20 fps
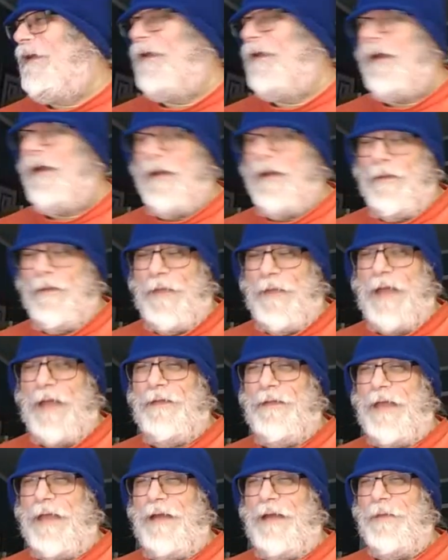uh,
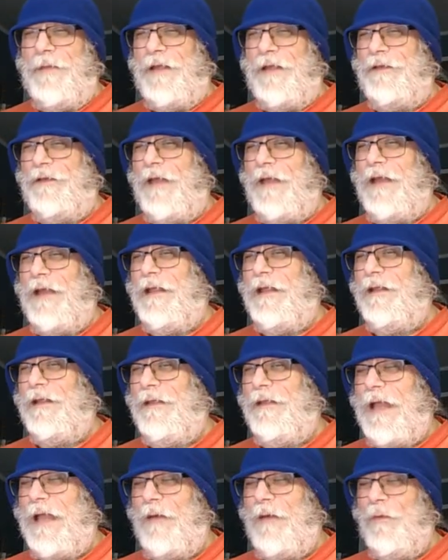that that'll be exciting.
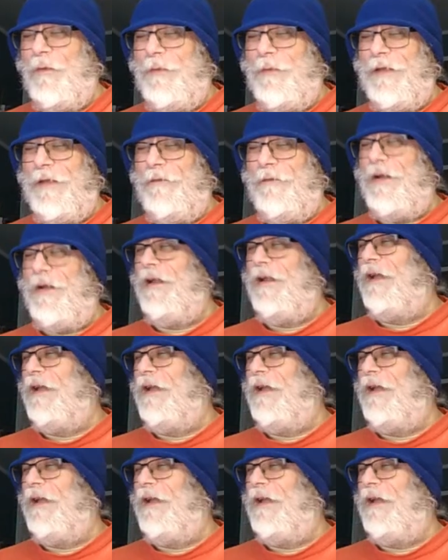That will be very